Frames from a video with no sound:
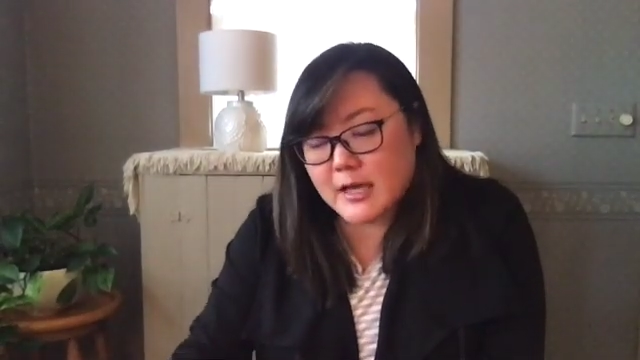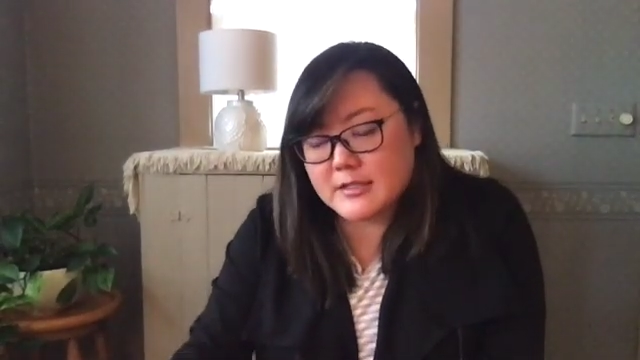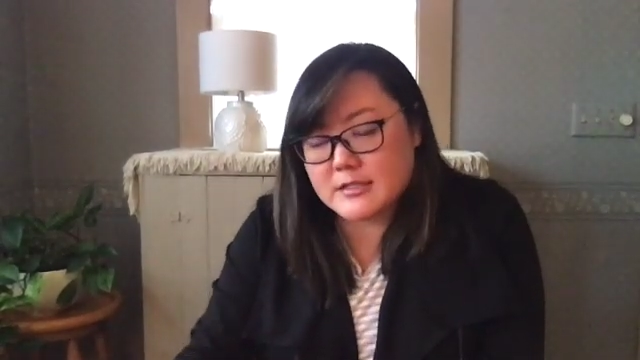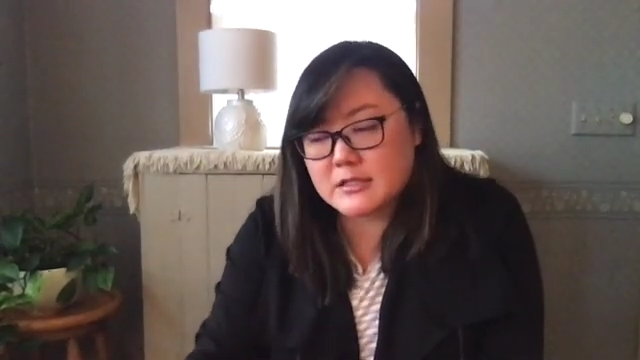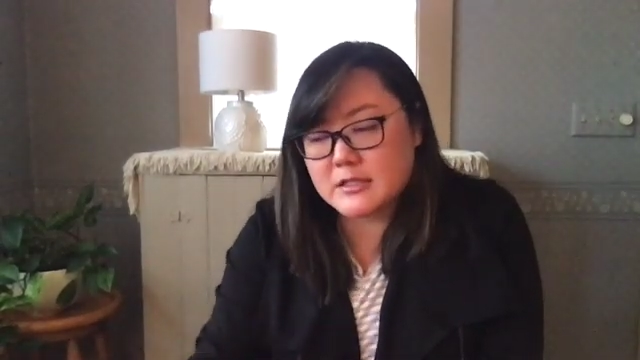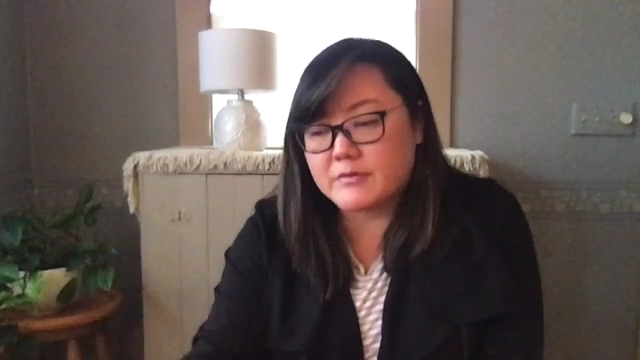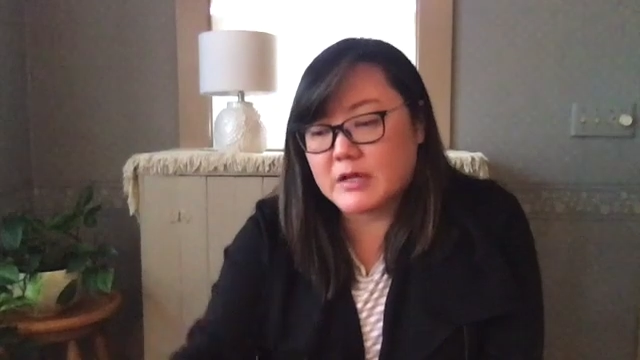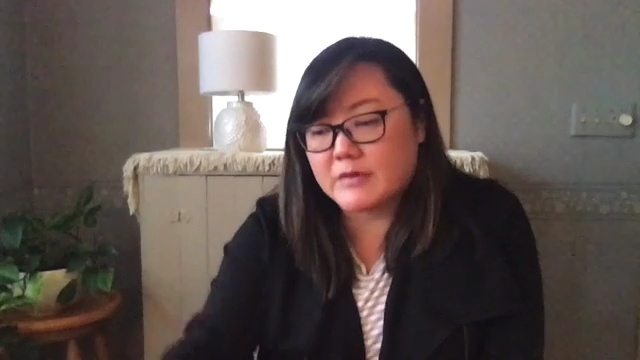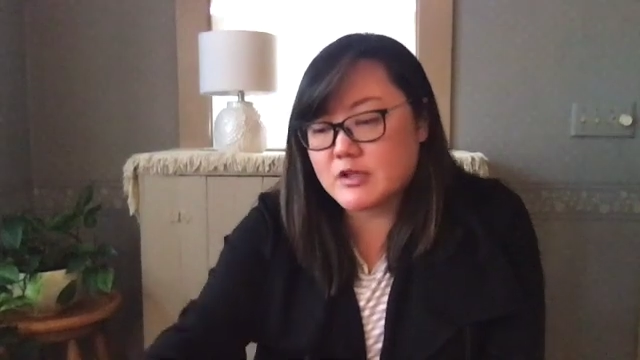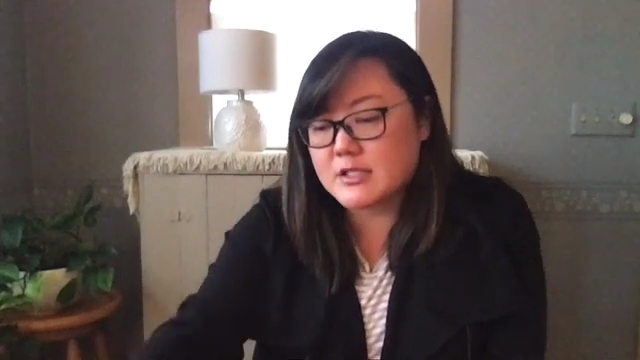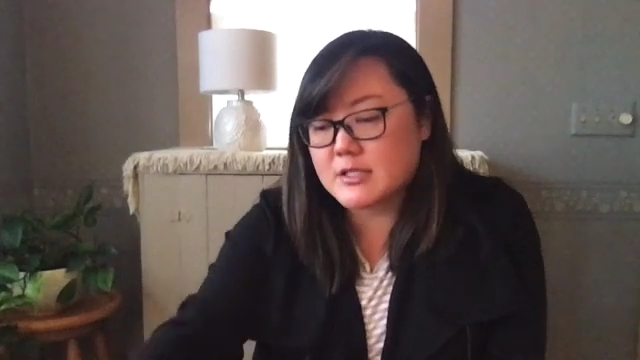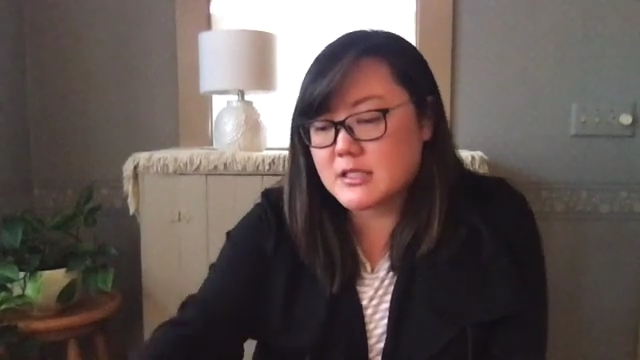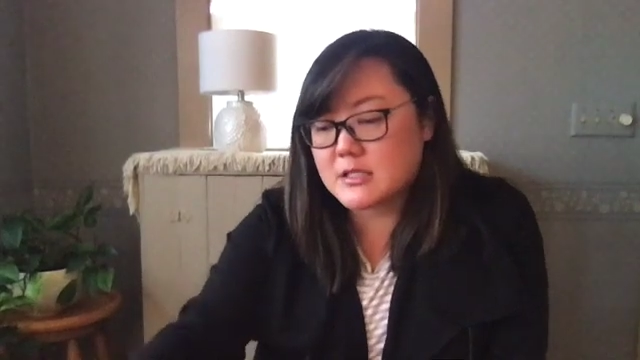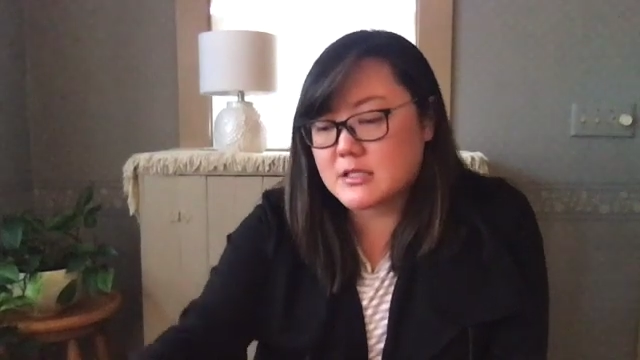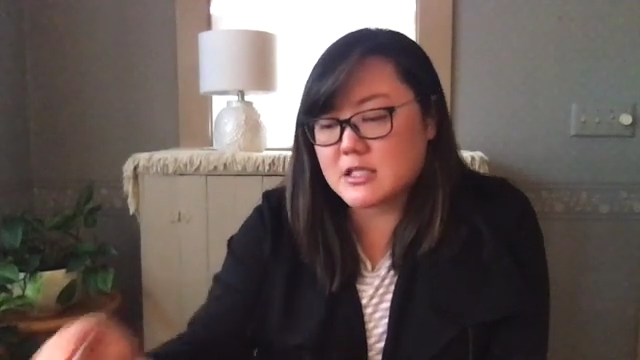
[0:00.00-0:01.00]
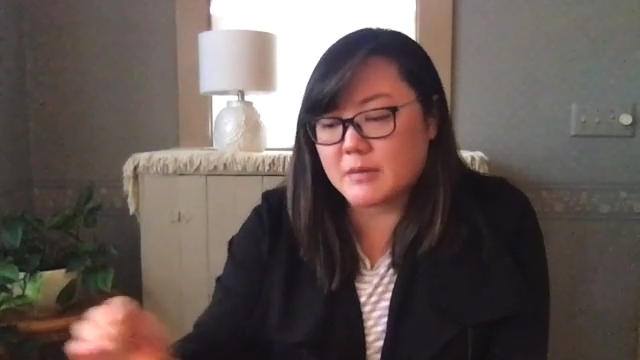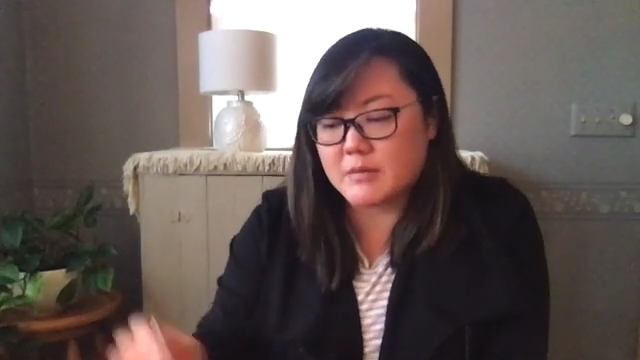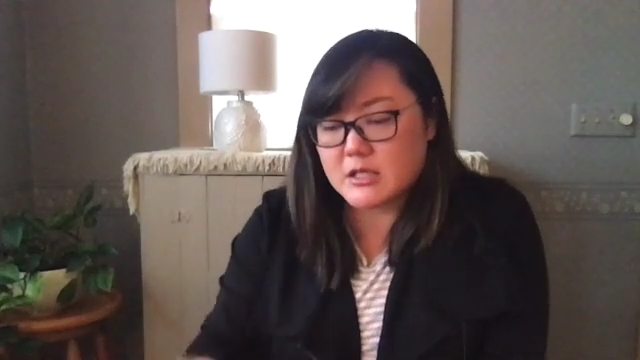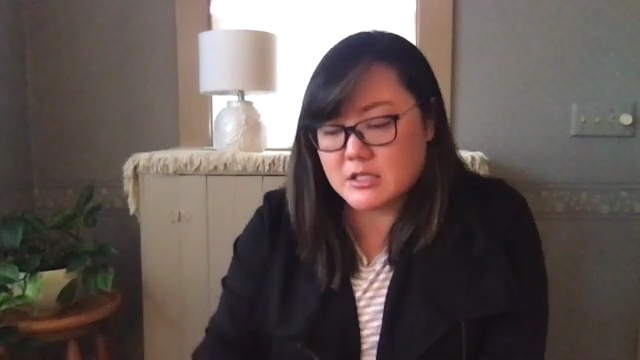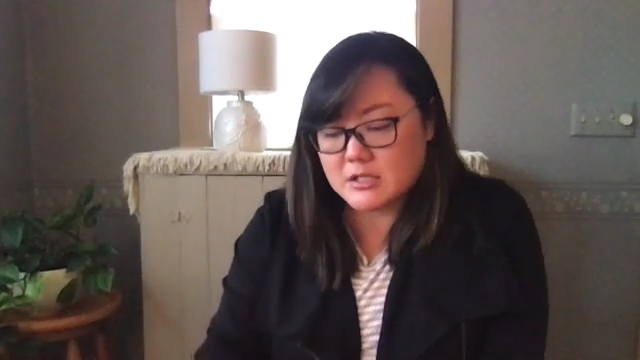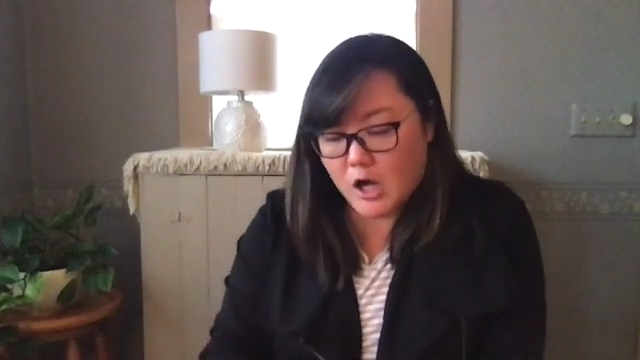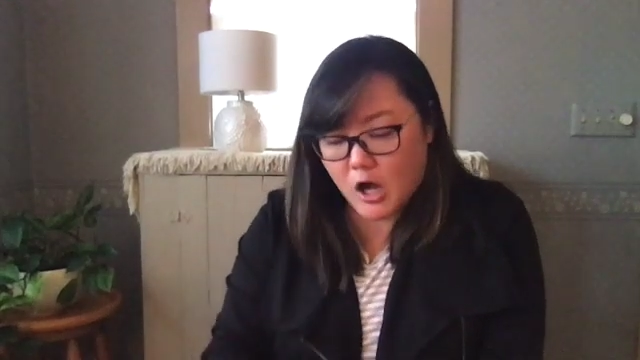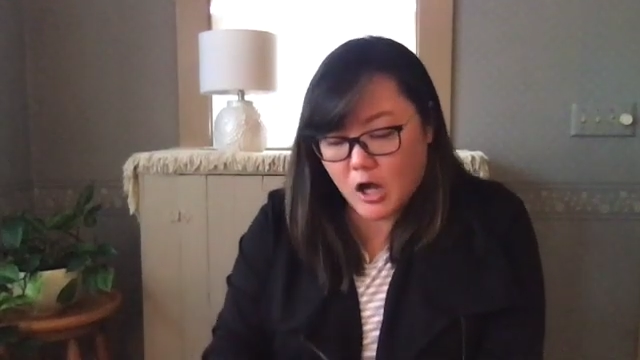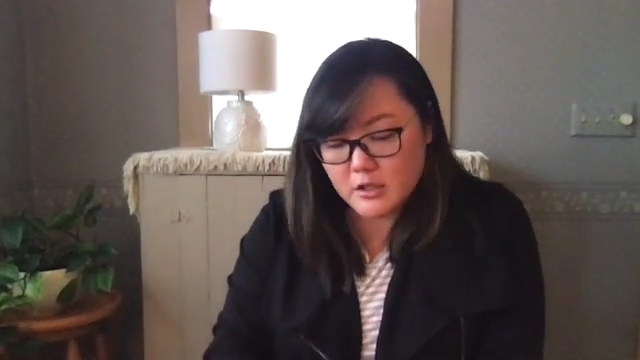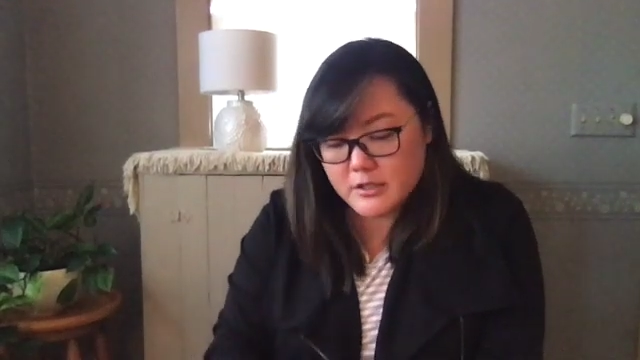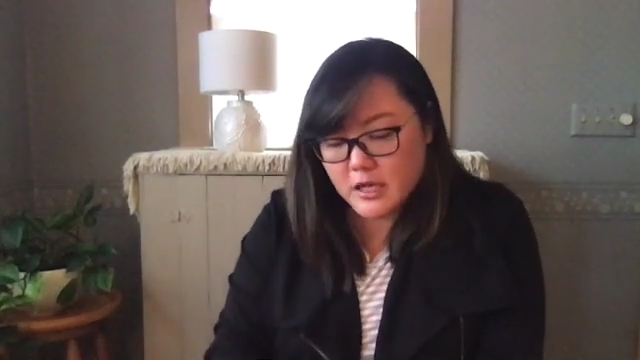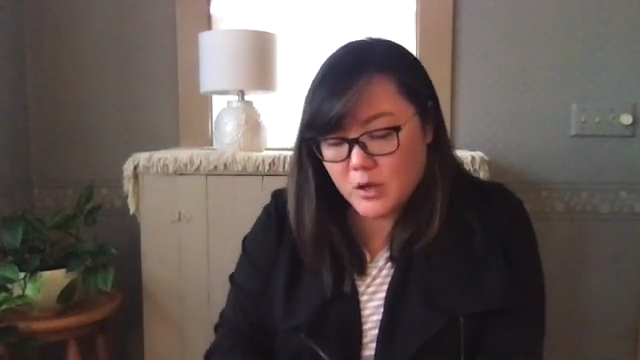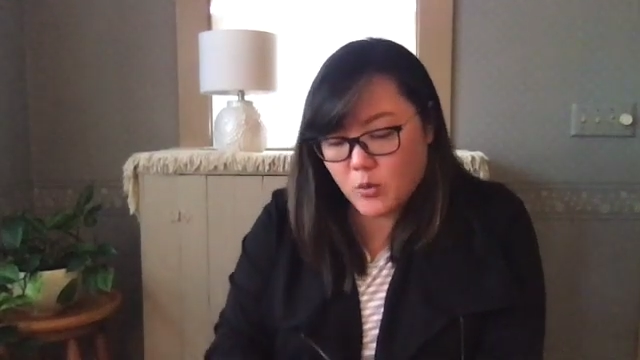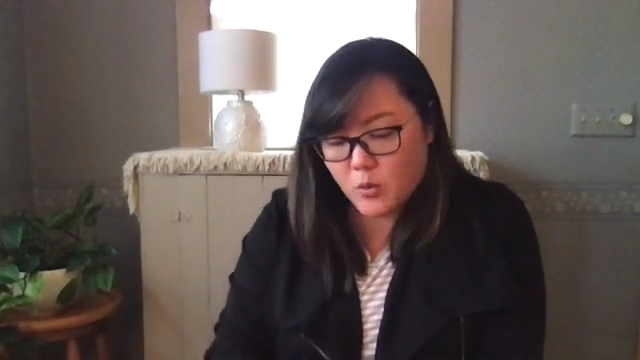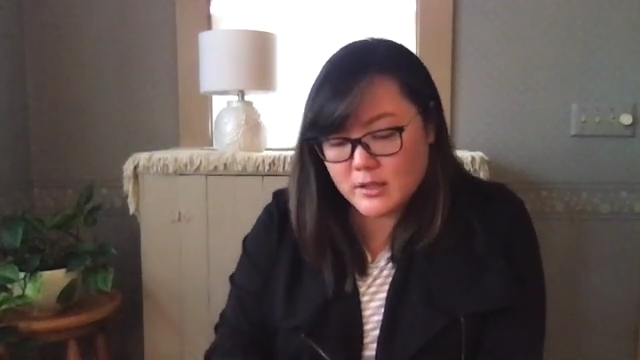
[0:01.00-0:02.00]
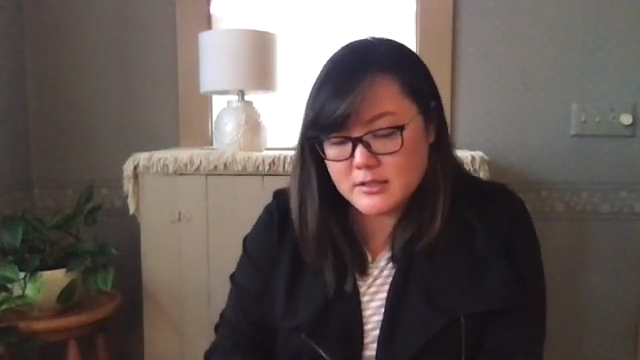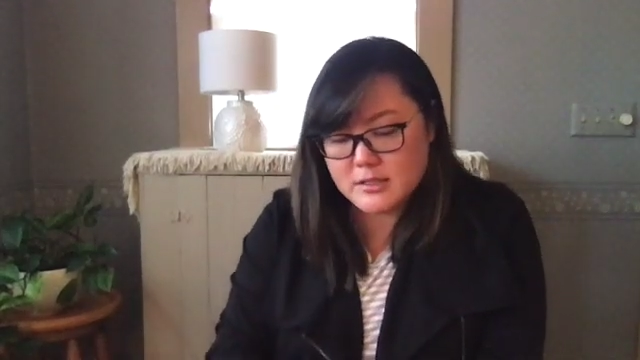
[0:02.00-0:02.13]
because I've never seen some of these holiday ones,